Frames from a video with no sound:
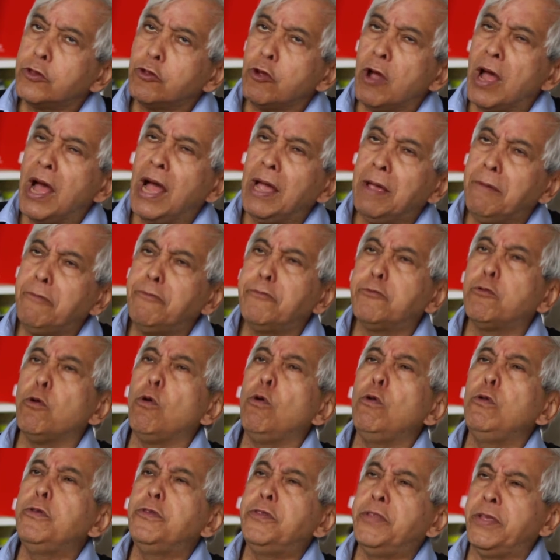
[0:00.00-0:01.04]
So I've
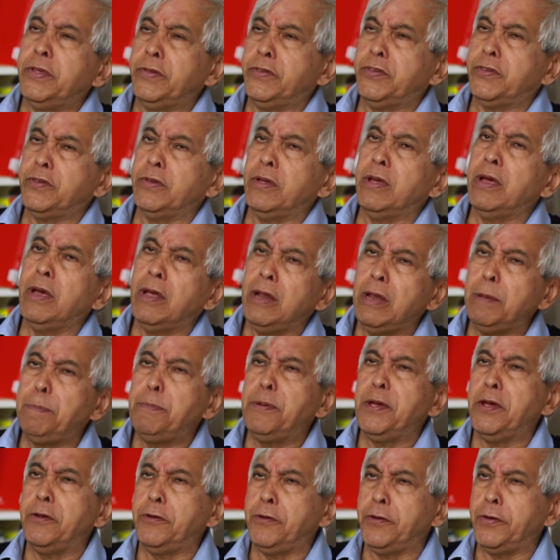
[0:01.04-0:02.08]
called this early
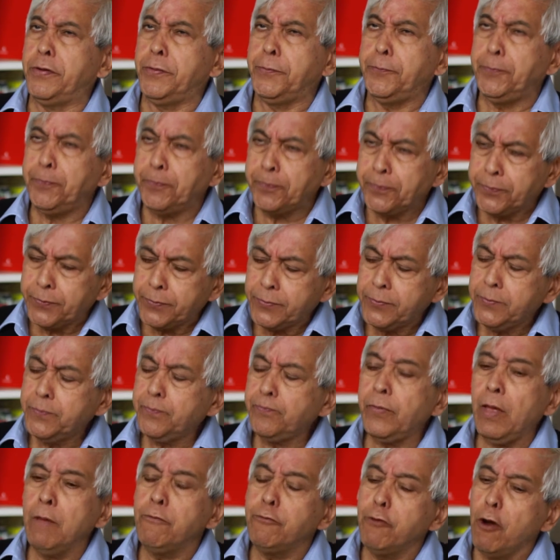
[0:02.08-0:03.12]
period
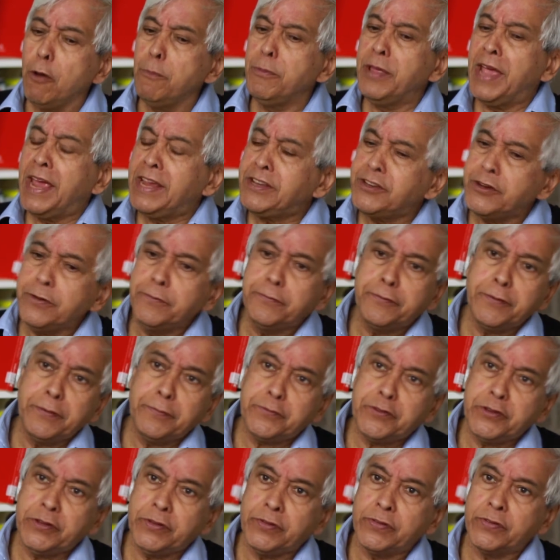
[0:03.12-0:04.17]
from the
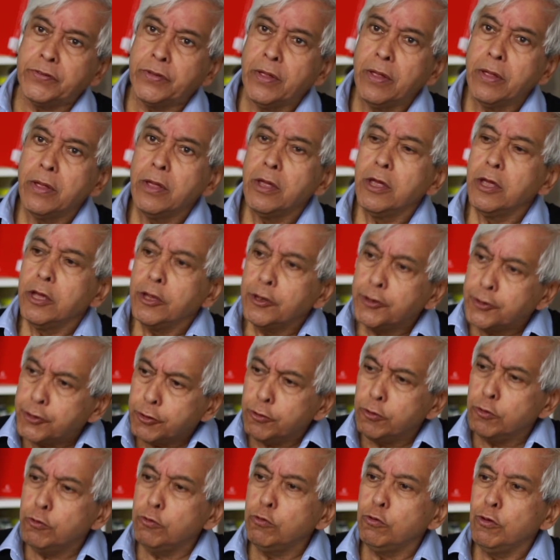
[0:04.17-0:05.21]
1850s
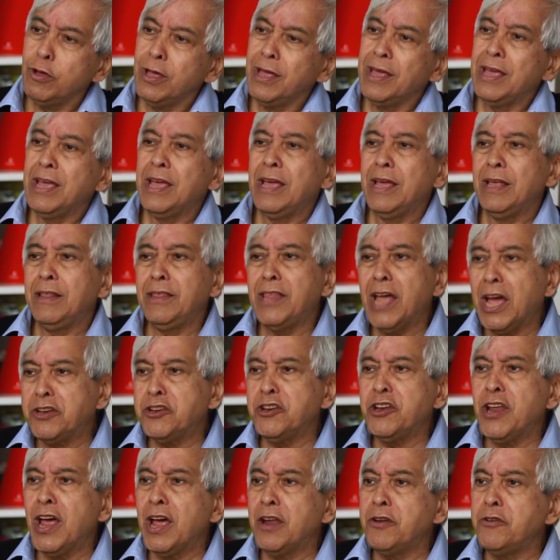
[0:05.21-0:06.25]
to
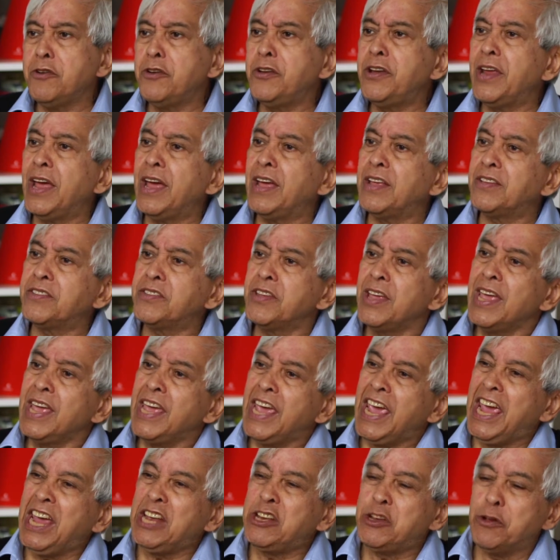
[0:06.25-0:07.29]
1900 as
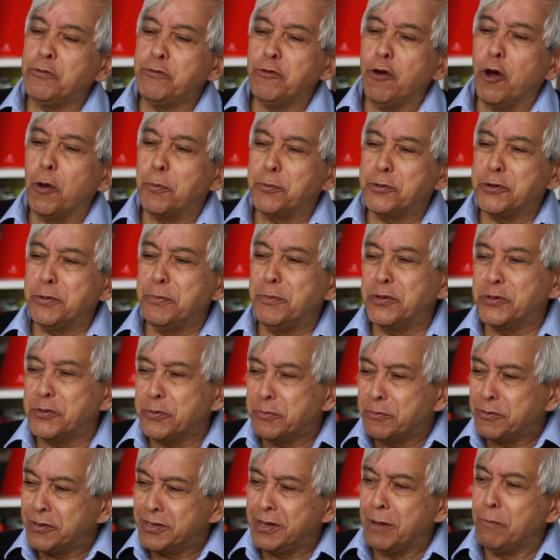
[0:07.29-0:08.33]
age of
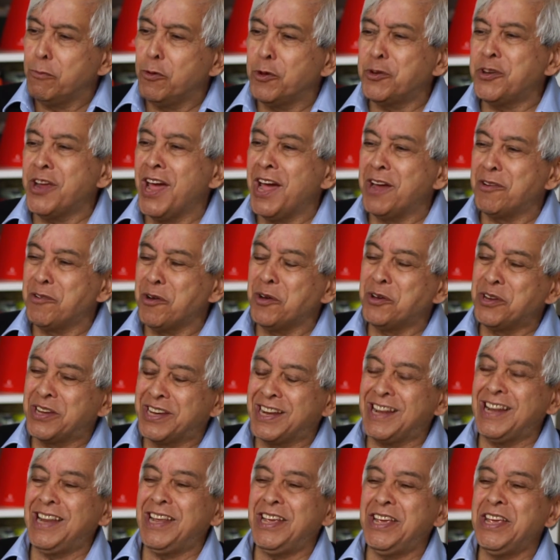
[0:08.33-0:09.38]
optimism, somewhat
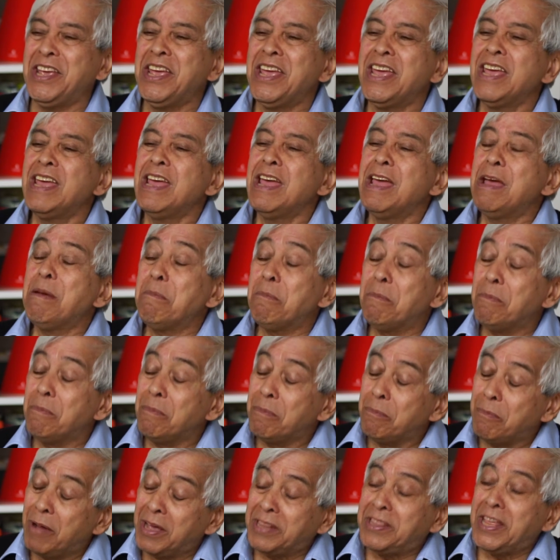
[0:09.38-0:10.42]
ironically.
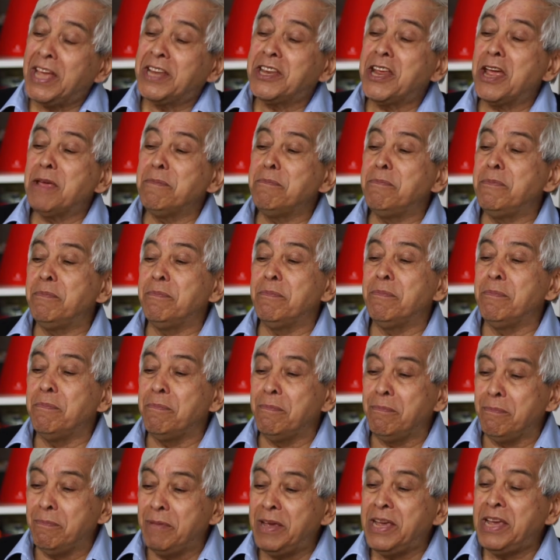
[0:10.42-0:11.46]
By that I
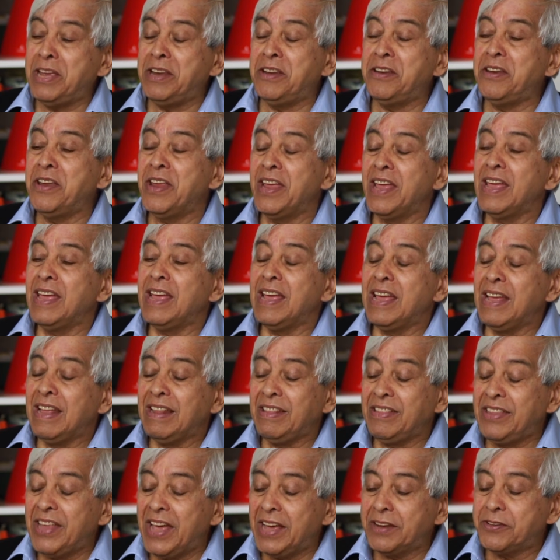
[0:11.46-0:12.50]
mean
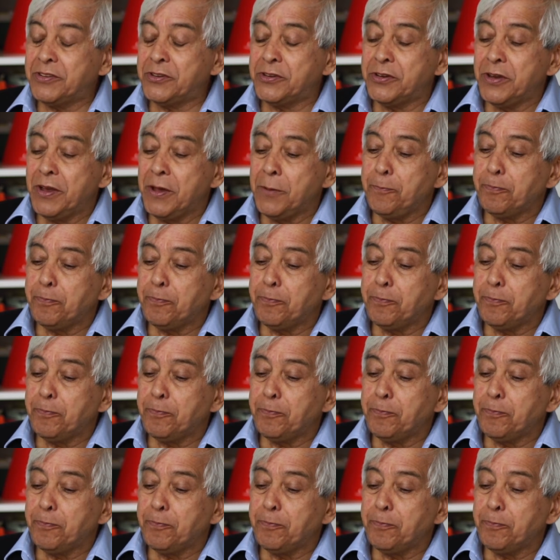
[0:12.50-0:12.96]
that